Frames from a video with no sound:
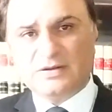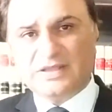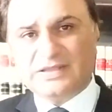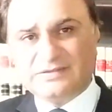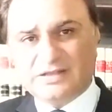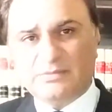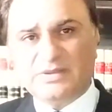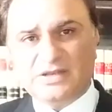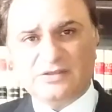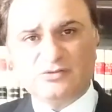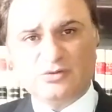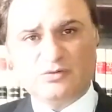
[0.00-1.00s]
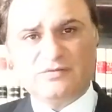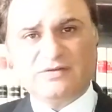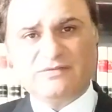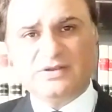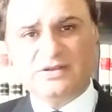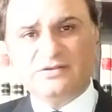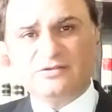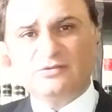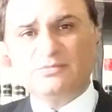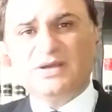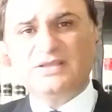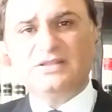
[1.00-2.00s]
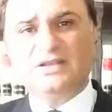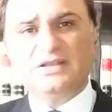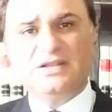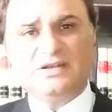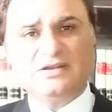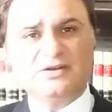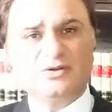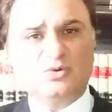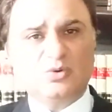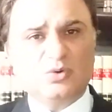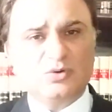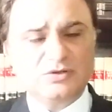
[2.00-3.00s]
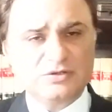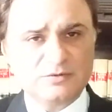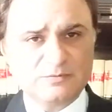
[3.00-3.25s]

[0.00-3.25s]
examination of evidence by the learned court